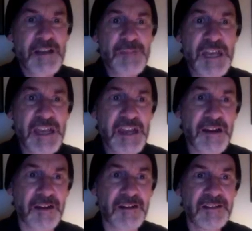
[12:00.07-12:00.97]

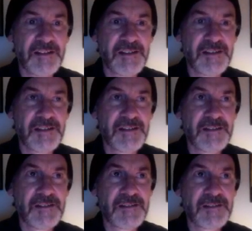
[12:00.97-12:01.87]
here?
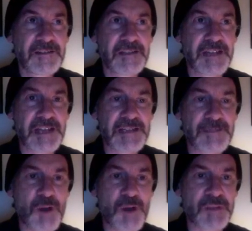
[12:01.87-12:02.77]
The next
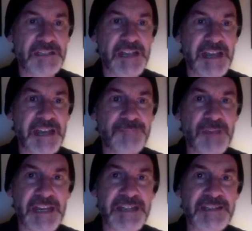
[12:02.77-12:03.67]
moment, I had my
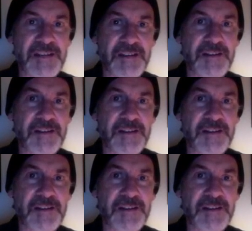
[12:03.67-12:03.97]
answer.